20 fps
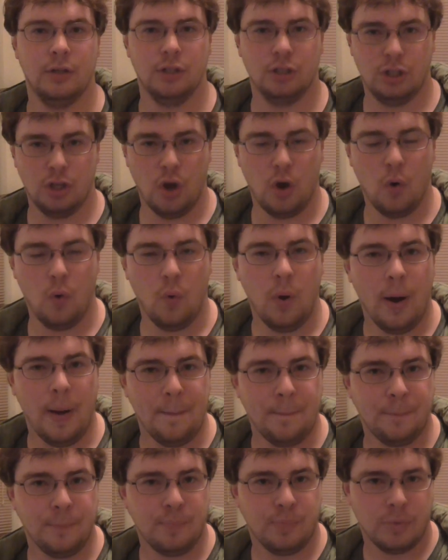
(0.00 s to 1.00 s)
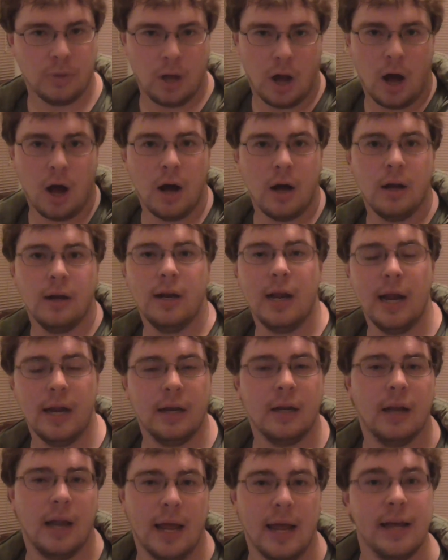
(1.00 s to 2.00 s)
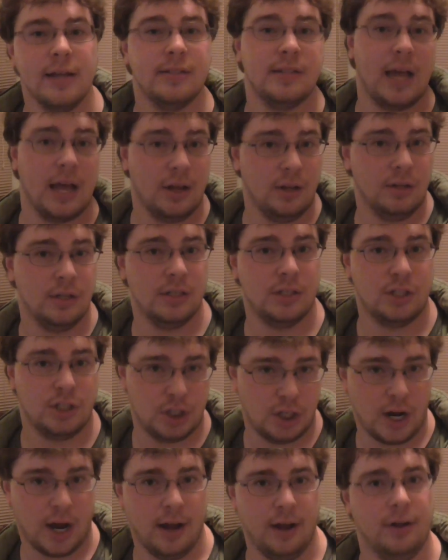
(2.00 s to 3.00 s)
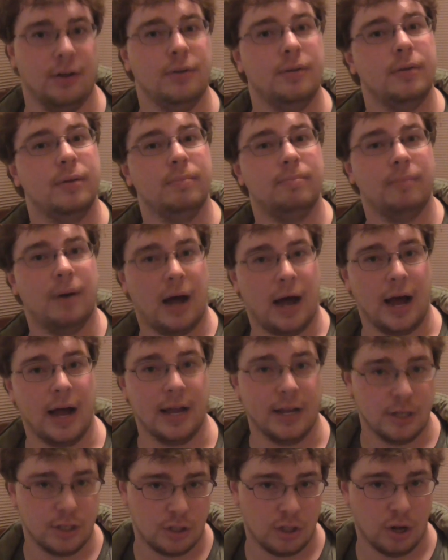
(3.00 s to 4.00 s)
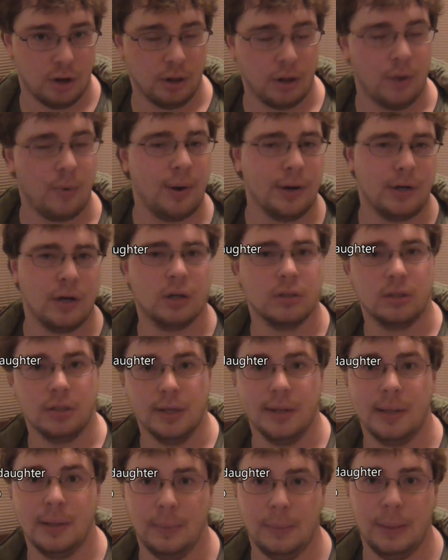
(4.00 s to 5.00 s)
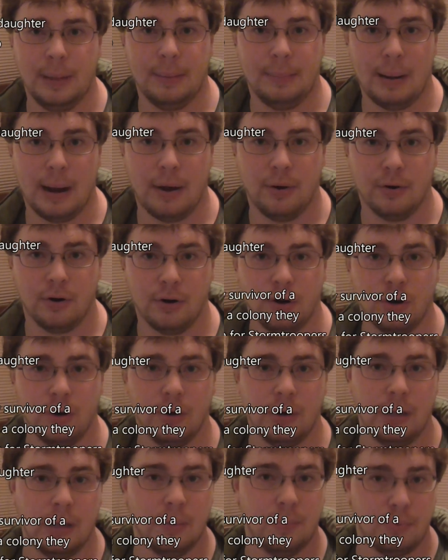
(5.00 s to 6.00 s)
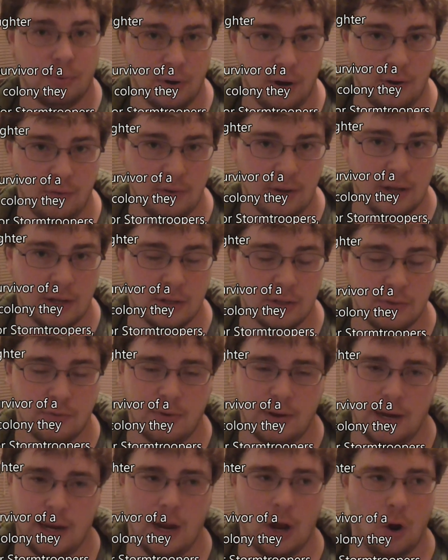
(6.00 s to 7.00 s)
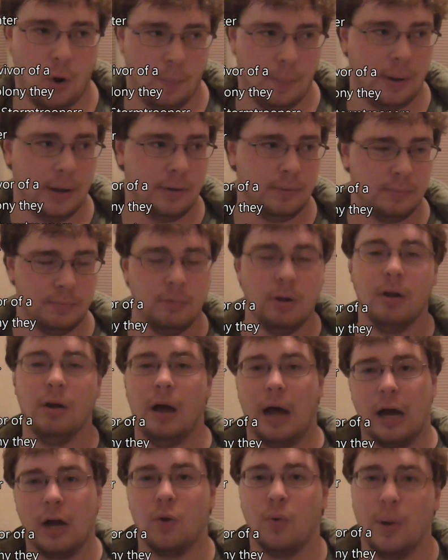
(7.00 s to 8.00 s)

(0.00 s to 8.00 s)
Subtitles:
So Han and Leia's eldest child, Aya Solo, I talked a little bit about her in the previous video, but a